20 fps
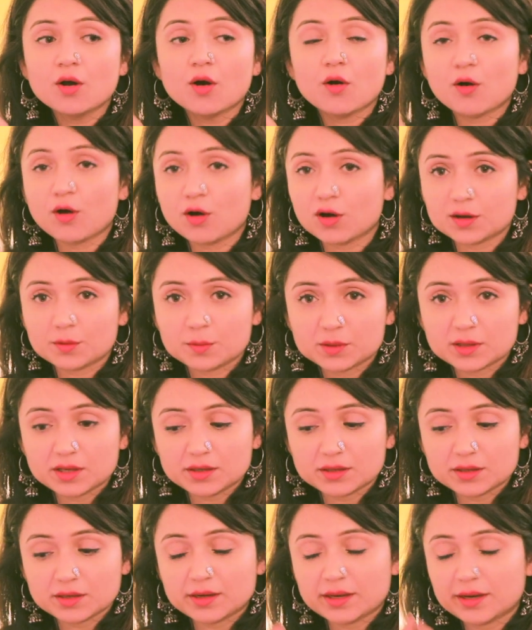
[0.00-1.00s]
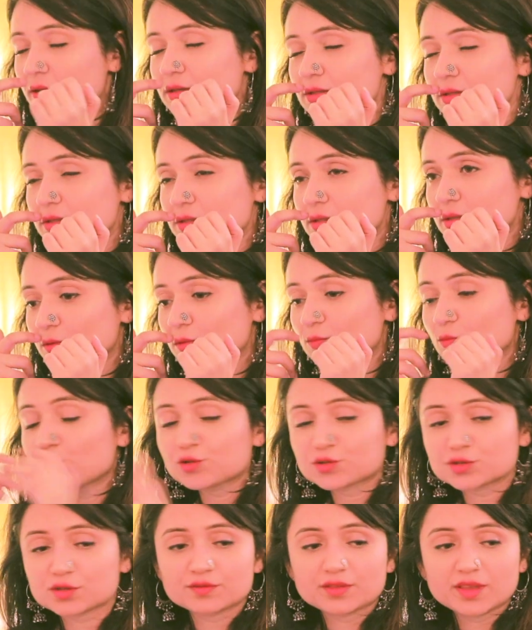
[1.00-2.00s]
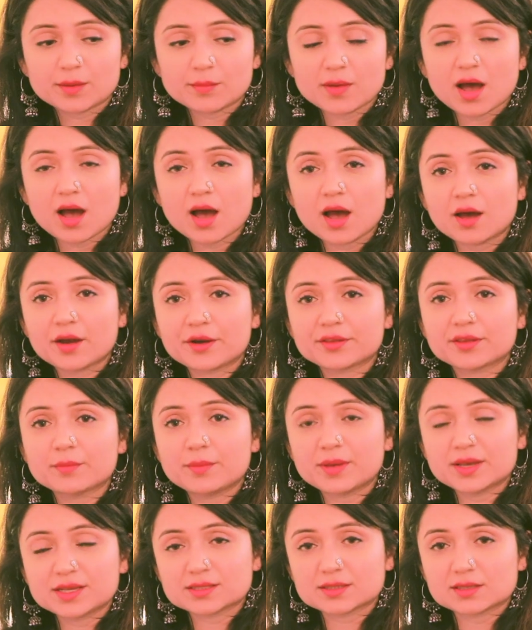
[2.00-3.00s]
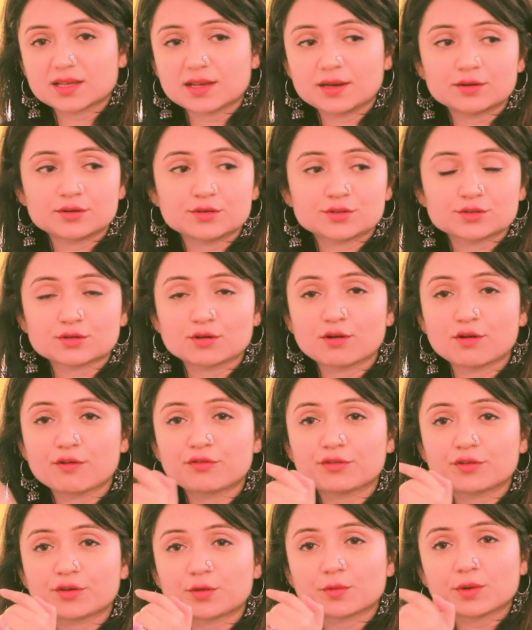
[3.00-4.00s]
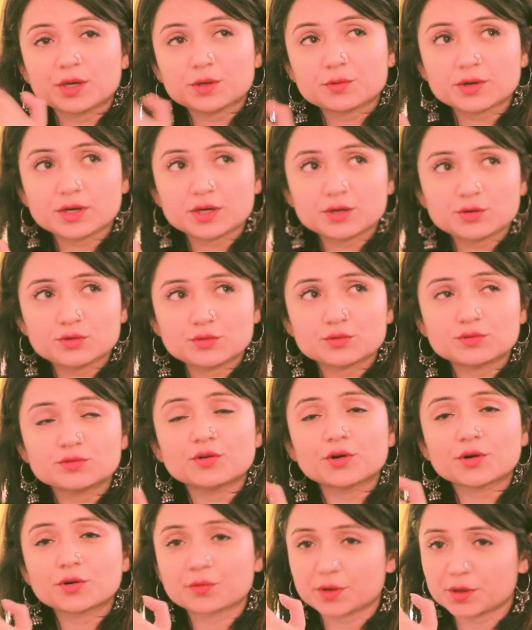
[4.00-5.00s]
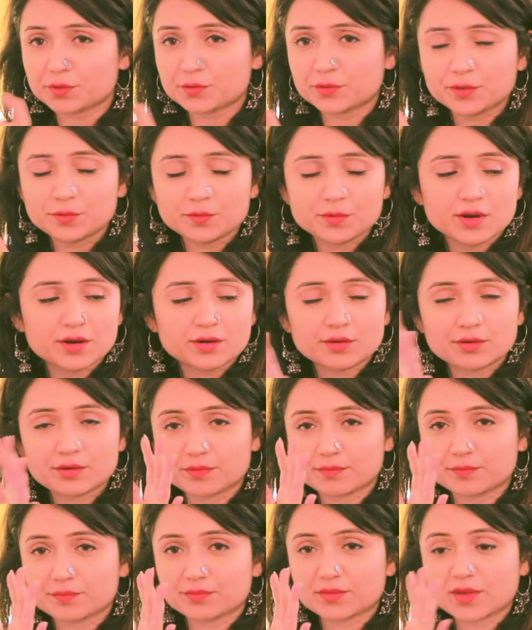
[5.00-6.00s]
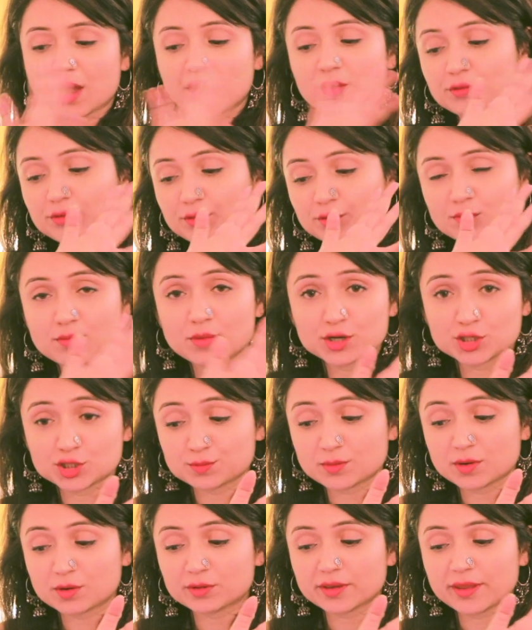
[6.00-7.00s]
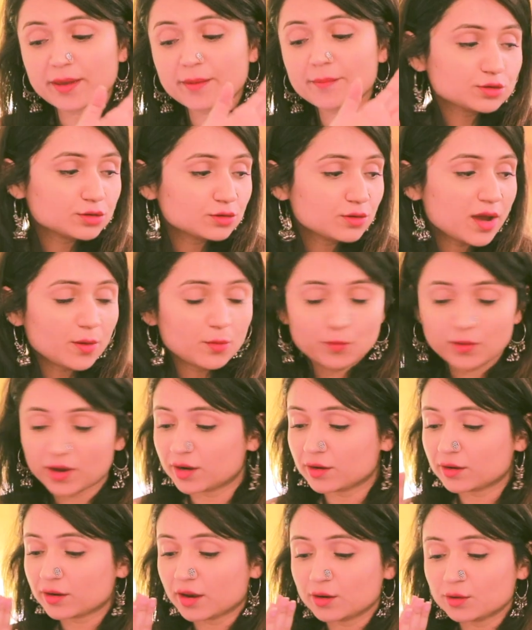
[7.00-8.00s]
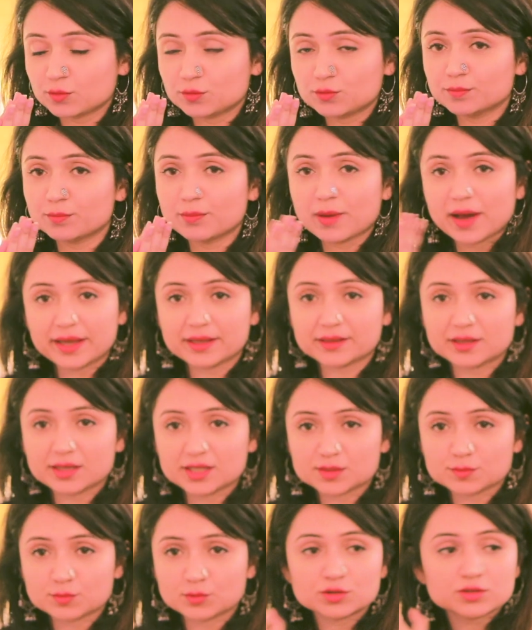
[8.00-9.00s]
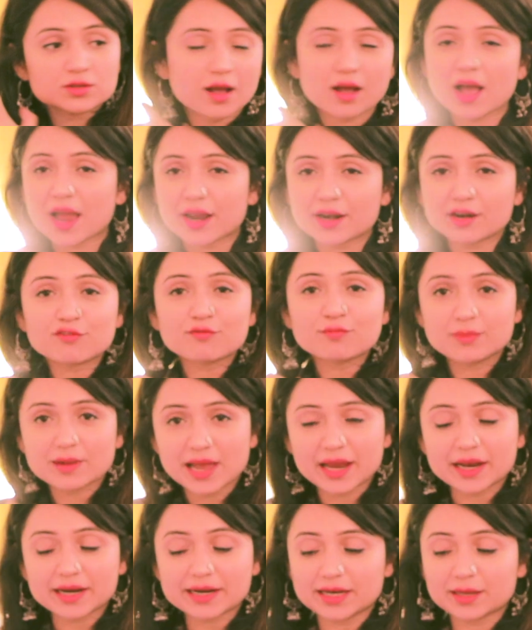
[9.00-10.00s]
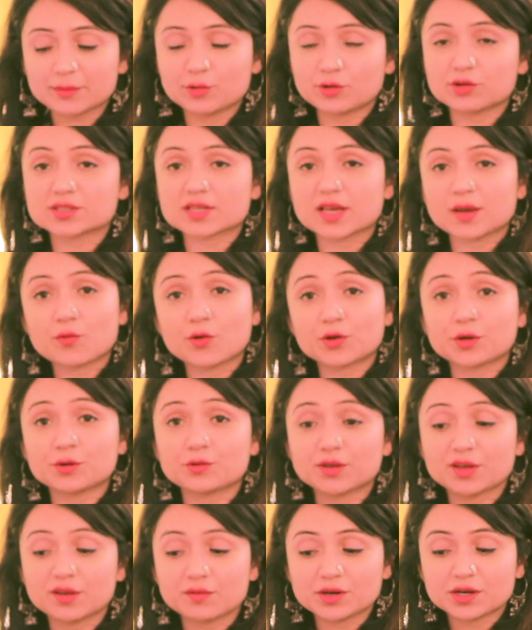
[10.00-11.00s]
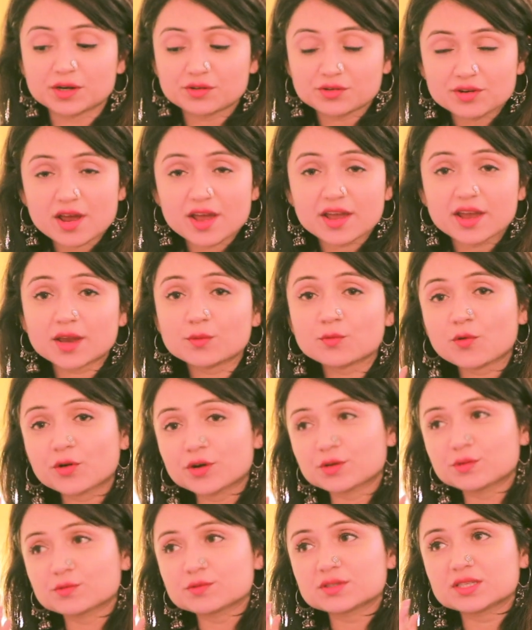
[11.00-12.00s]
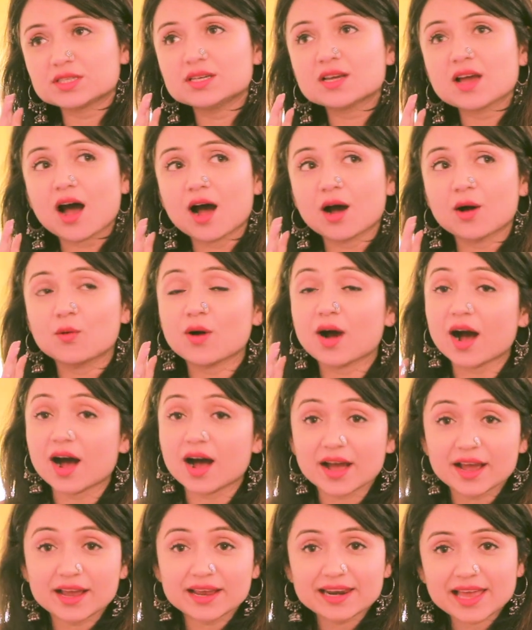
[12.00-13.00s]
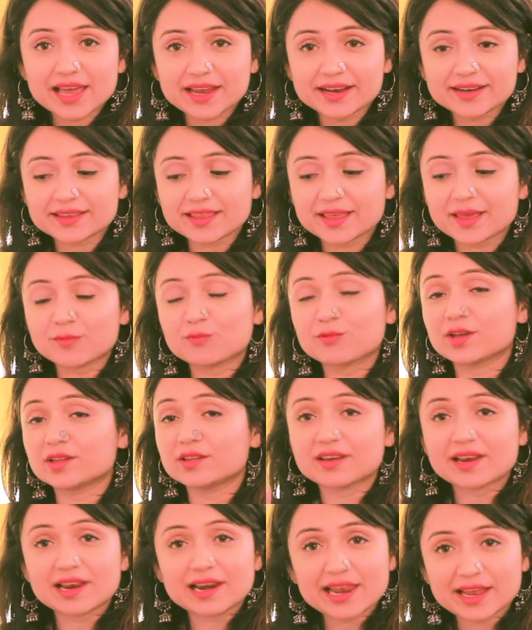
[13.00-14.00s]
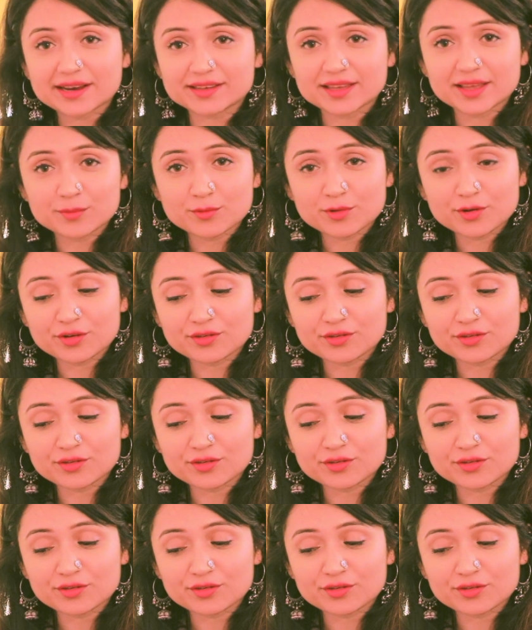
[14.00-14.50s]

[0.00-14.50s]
all over the internet. So most of them are the bestsellers of 2022 or 2021, or I don't know much about them. So I went into buying these books kind of blindly because I wanted to give it a try and wanted to see how I like them, whether I like them or